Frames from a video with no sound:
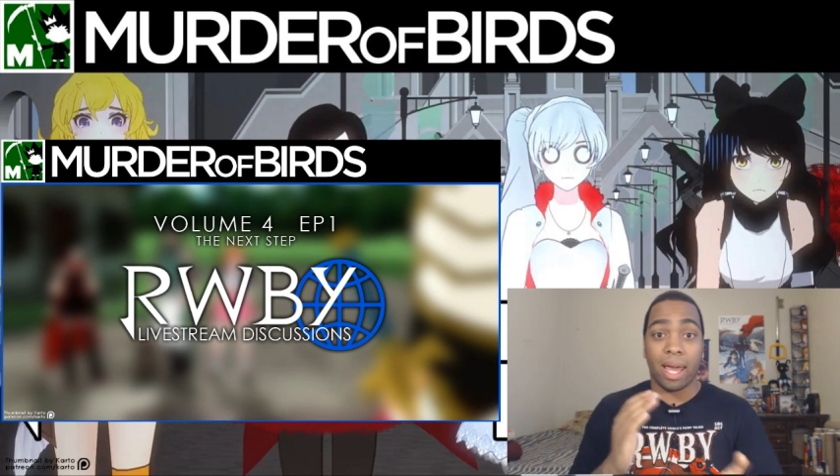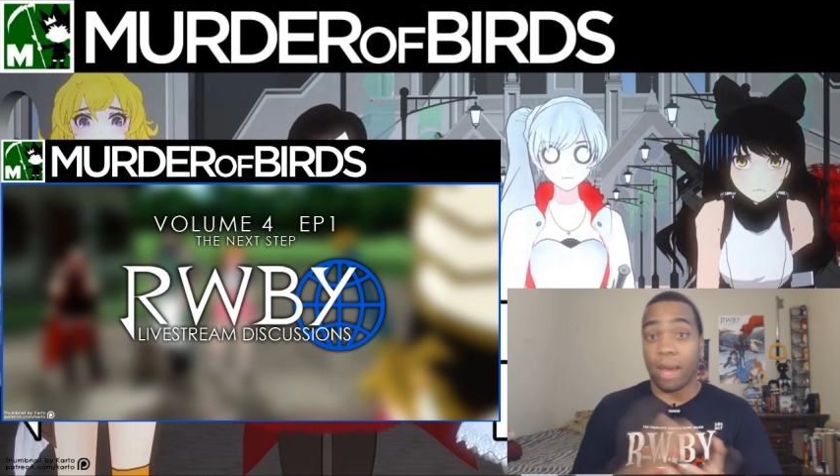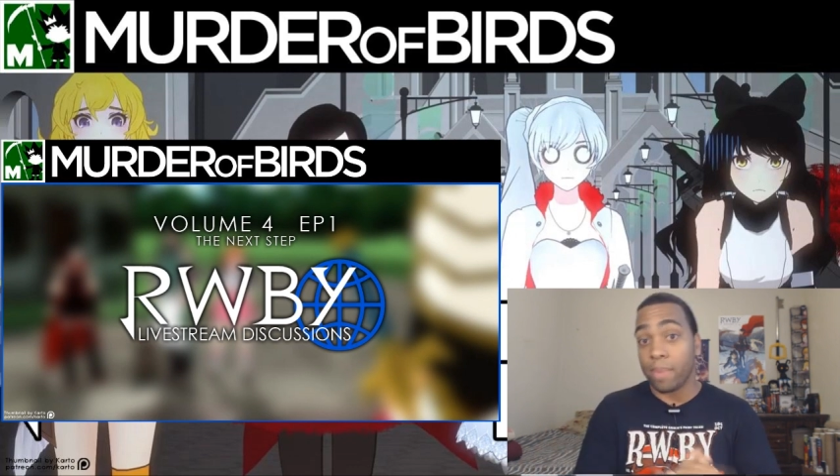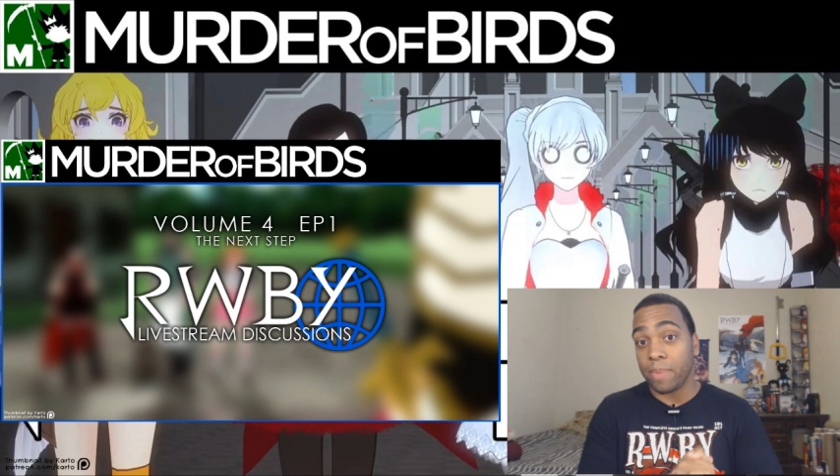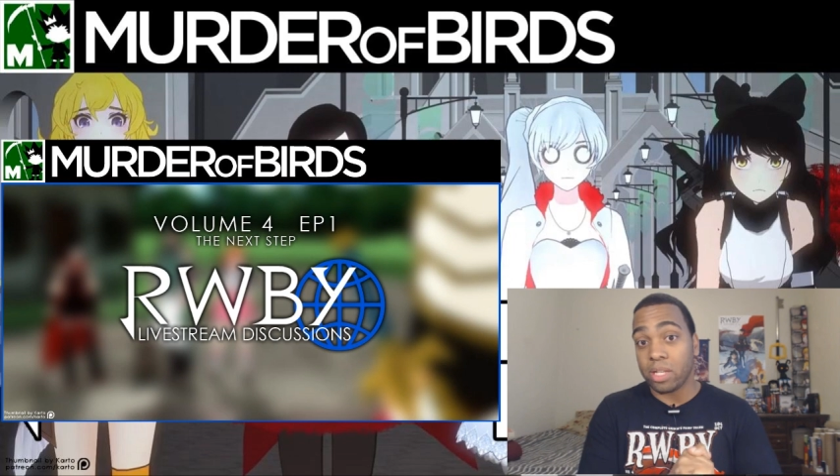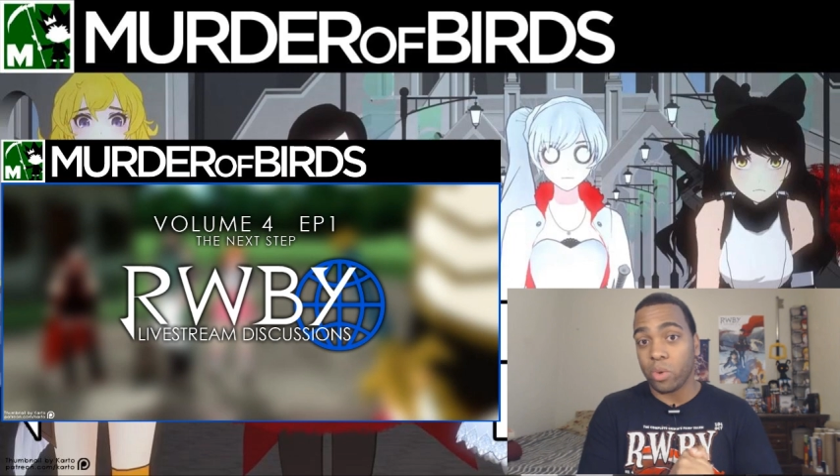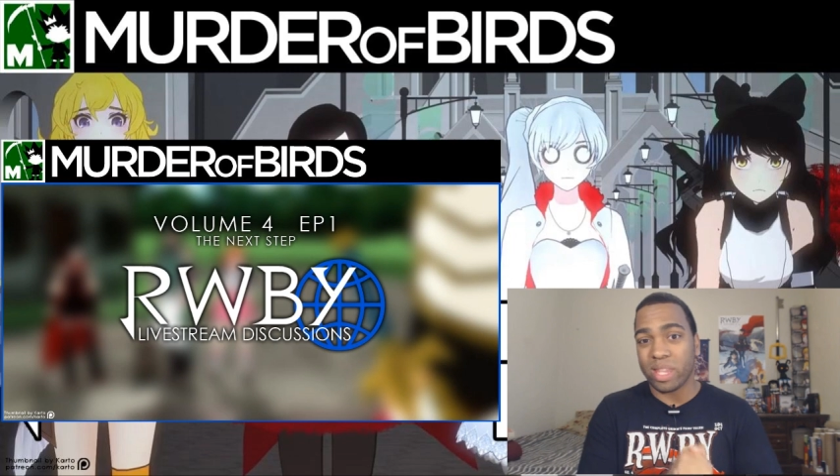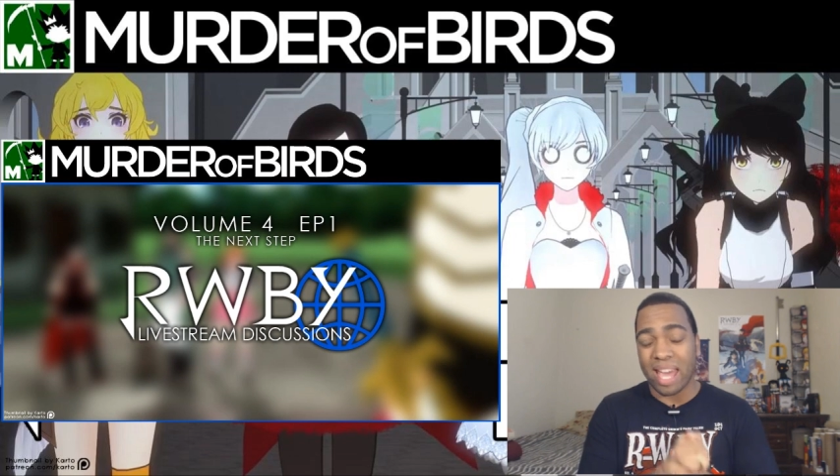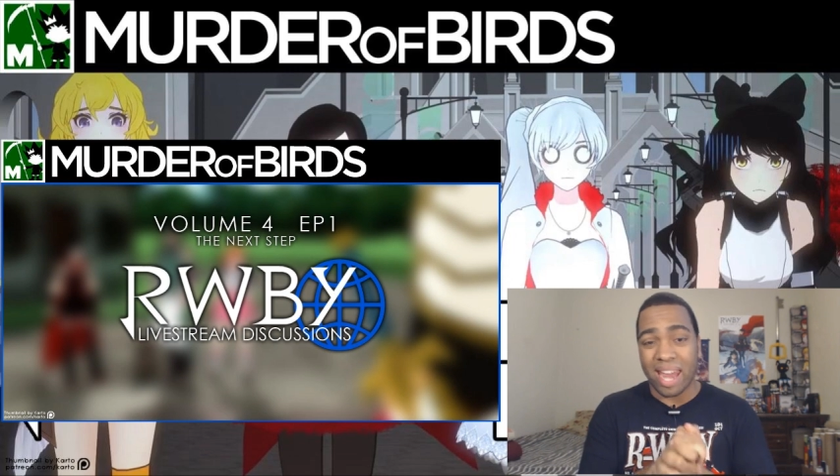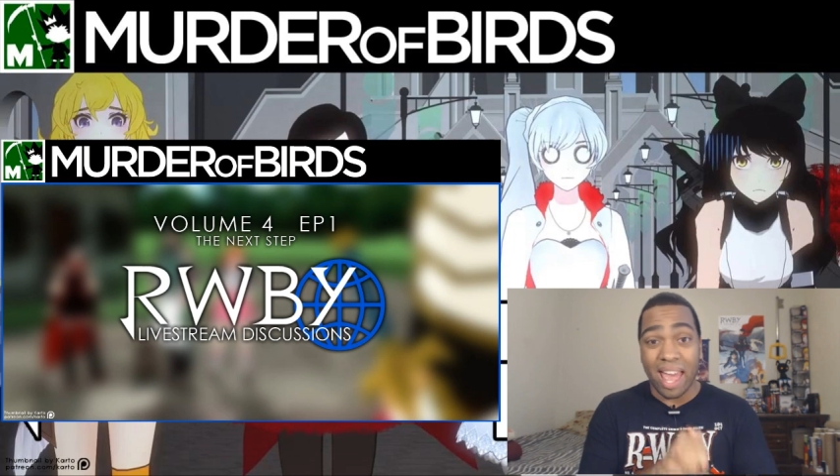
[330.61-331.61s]
And I'm going to be
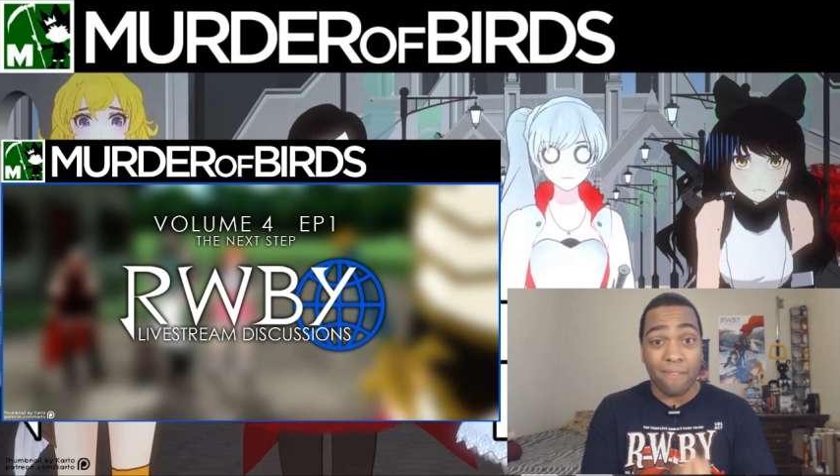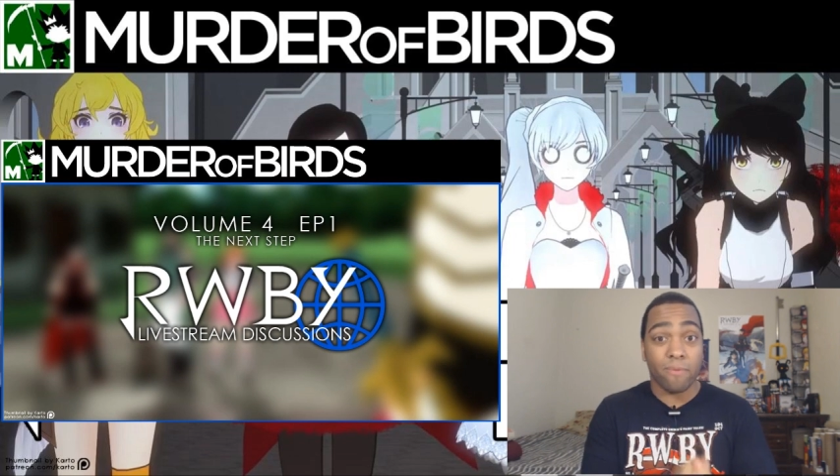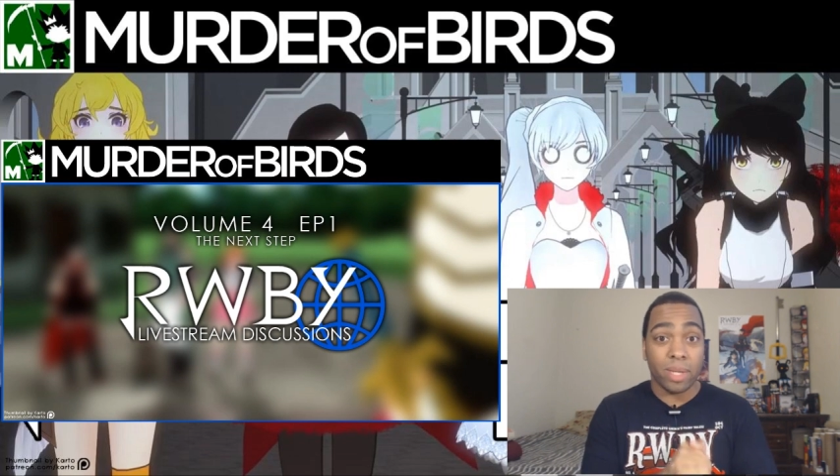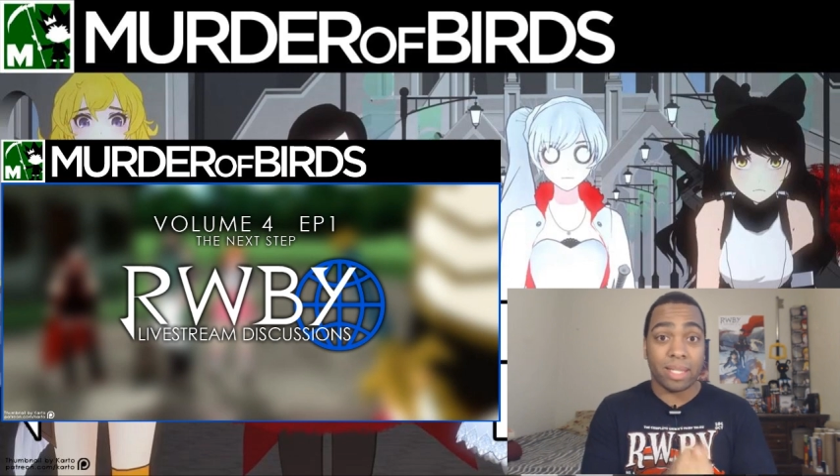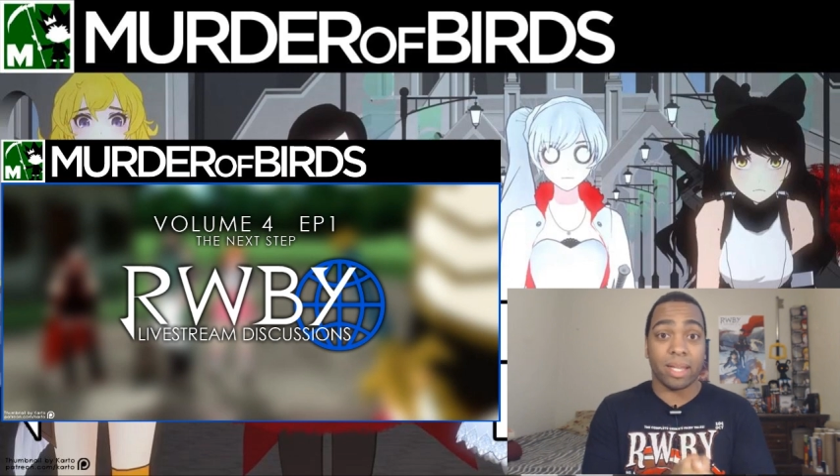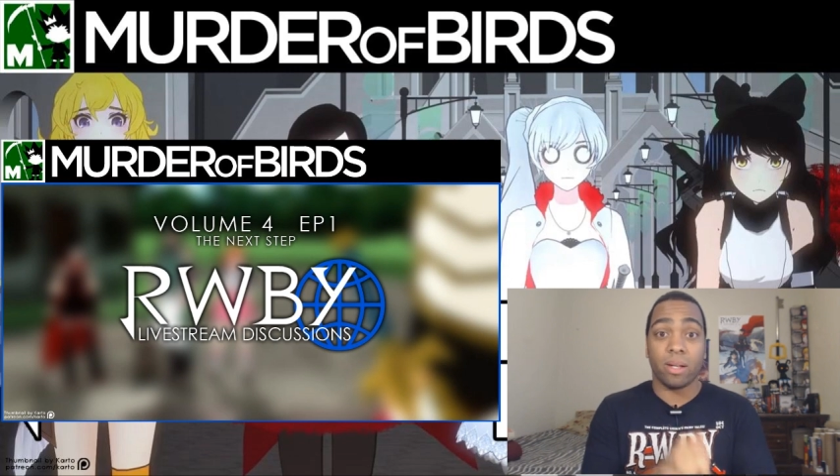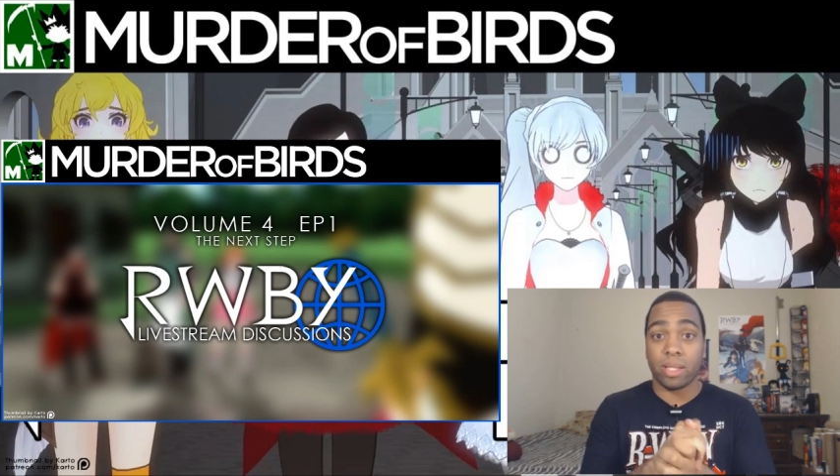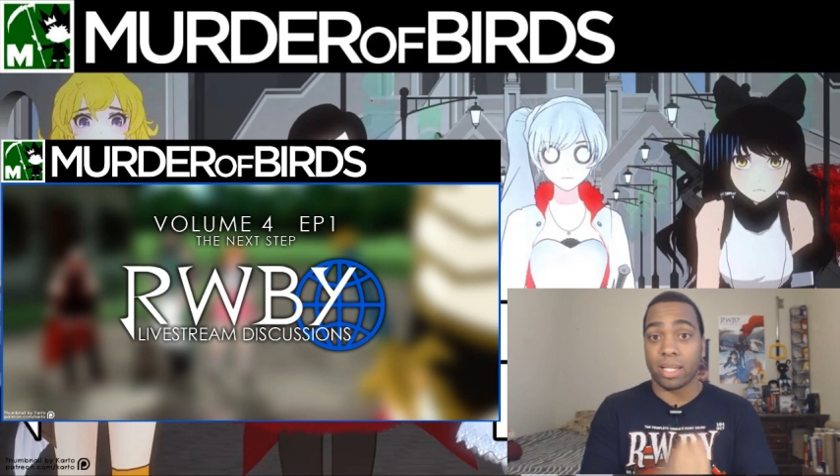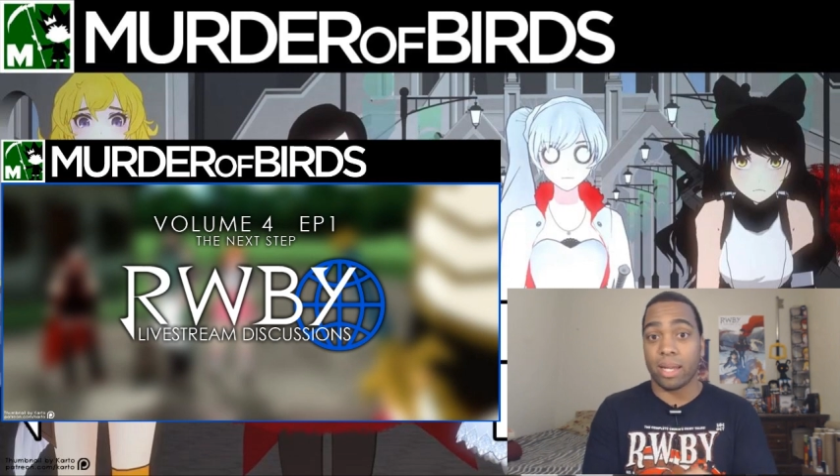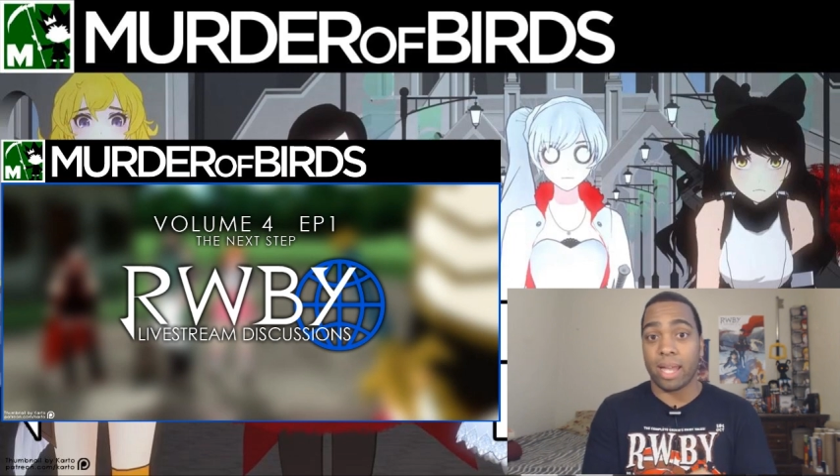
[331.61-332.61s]
doing that every
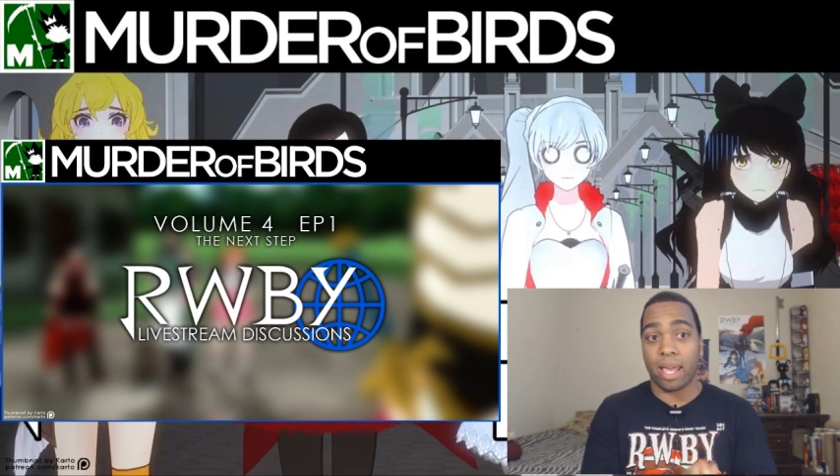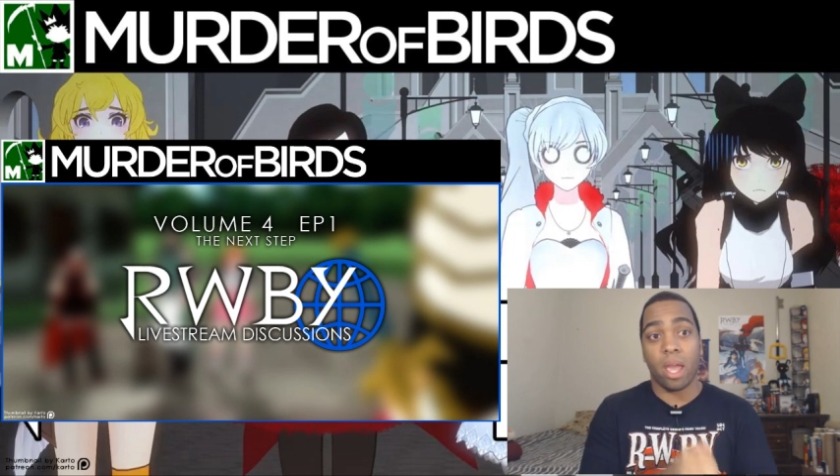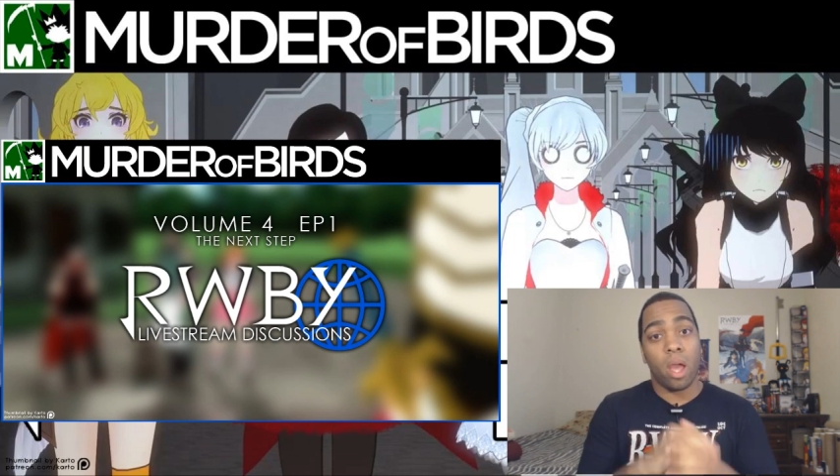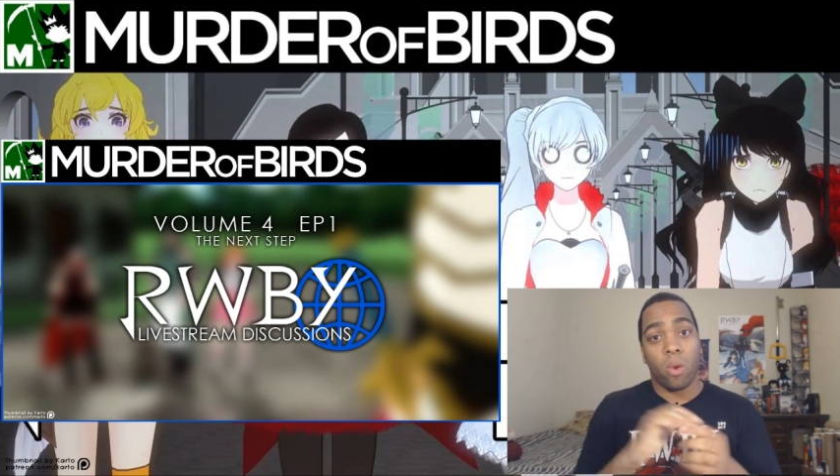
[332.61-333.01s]
single Sunday,